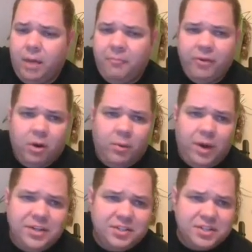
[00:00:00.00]
If you are
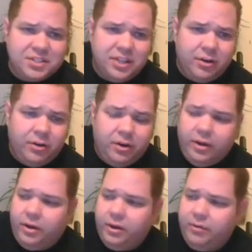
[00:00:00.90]
watching this later
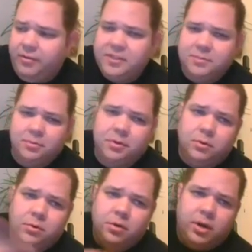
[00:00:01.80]
on
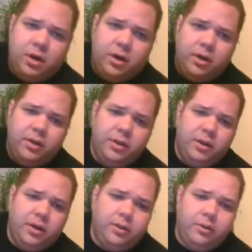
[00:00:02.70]
Facebook or on
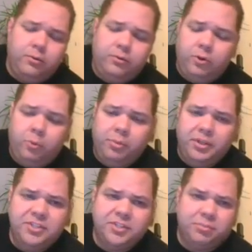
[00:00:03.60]
YouTube,
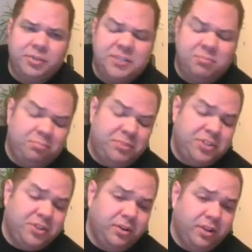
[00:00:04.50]
please be
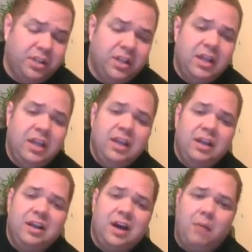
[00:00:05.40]
sure to
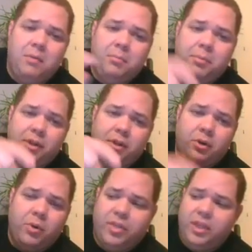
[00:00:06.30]
comment
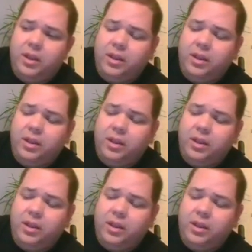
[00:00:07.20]
below with